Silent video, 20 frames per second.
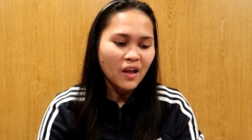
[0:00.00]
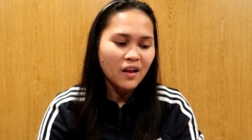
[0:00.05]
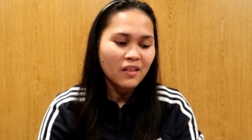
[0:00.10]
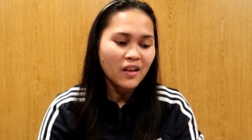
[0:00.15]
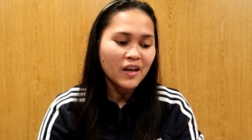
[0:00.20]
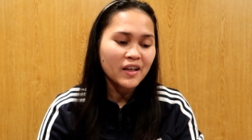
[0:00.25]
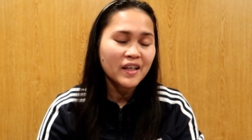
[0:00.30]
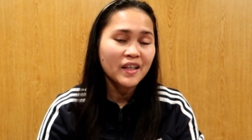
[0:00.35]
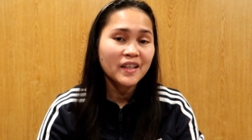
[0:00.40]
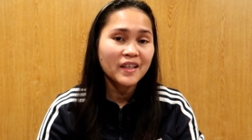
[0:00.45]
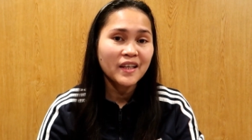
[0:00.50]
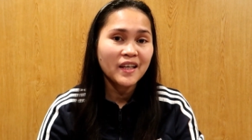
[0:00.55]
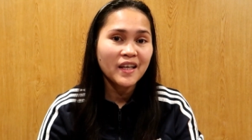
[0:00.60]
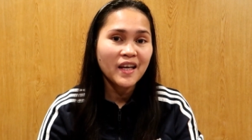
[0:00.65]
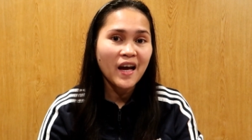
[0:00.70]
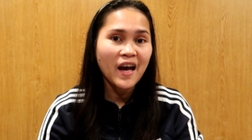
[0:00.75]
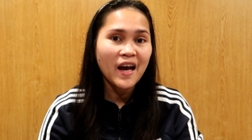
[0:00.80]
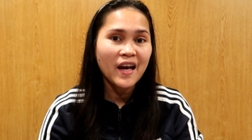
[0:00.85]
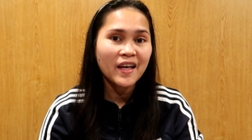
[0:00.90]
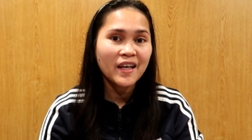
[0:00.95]

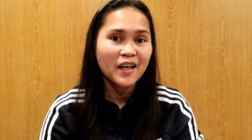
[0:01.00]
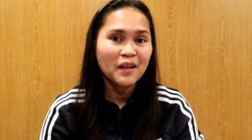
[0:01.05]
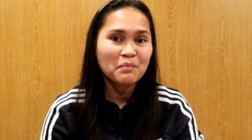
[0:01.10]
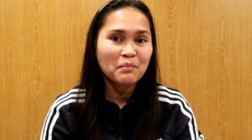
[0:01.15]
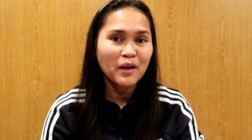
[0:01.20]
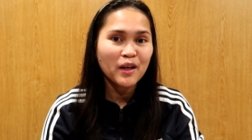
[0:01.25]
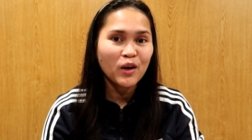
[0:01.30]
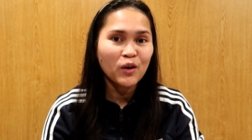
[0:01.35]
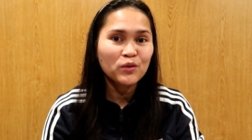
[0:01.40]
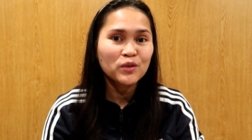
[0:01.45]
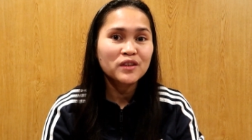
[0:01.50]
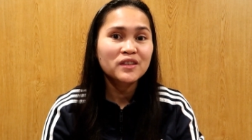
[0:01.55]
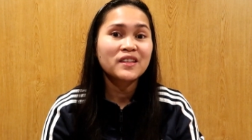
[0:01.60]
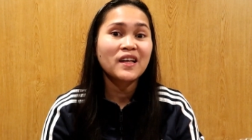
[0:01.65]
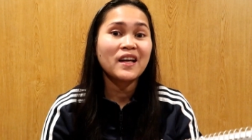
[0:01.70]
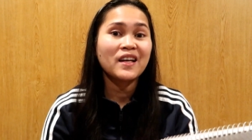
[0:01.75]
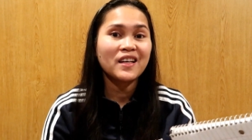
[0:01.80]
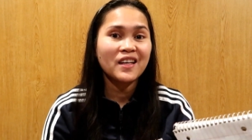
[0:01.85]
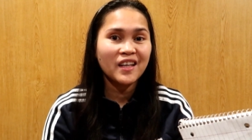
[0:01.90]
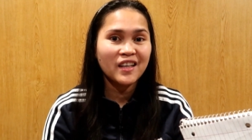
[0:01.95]
luckily I got my oath
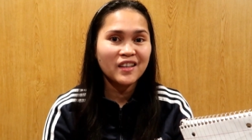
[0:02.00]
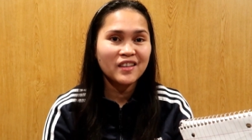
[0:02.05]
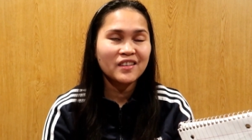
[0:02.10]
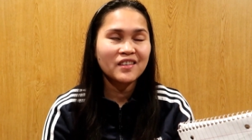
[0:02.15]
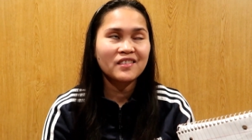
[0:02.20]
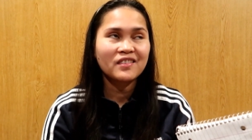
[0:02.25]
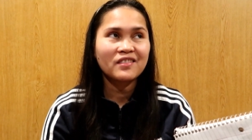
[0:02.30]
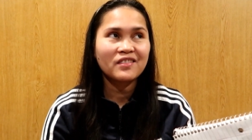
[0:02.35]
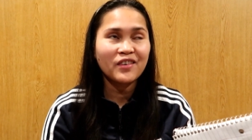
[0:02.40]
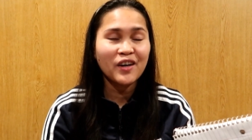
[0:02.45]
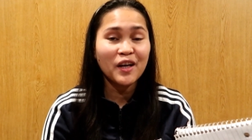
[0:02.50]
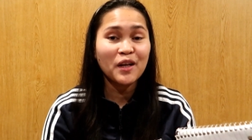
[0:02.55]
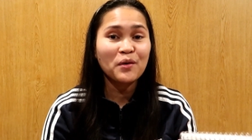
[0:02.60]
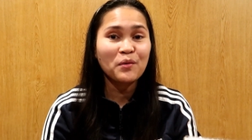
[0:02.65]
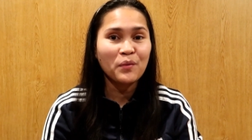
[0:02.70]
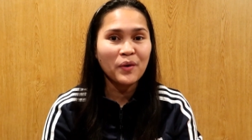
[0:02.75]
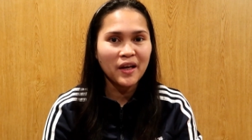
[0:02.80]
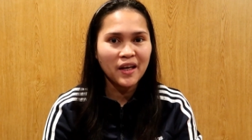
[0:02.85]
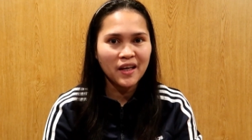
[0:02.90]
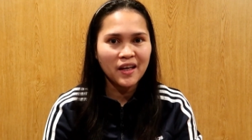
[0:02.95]
taking right
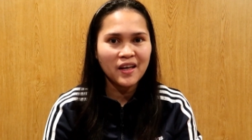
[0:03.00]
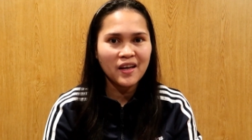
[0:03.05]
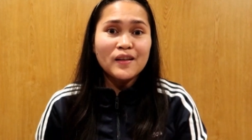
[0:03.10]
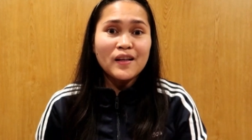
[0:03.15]
away.